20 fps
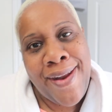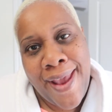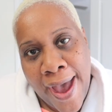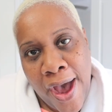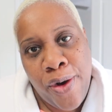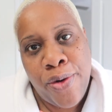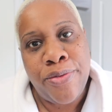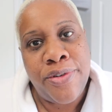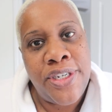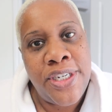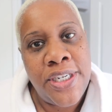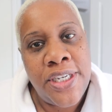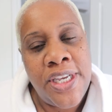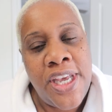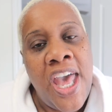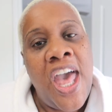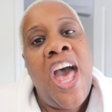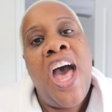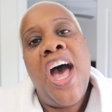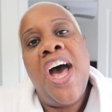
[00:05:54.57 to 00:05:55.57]
out
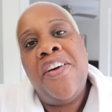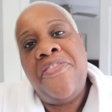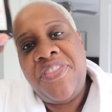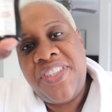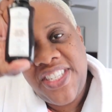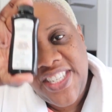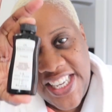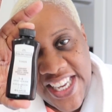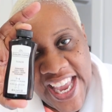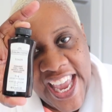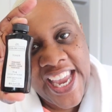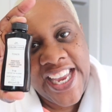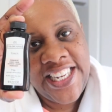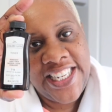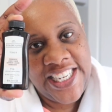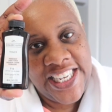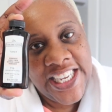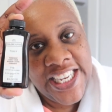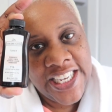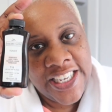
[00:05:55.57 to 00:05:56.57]
of
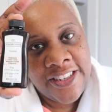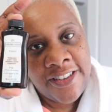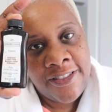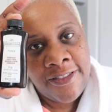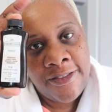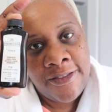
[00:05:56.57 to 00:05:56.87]
T18.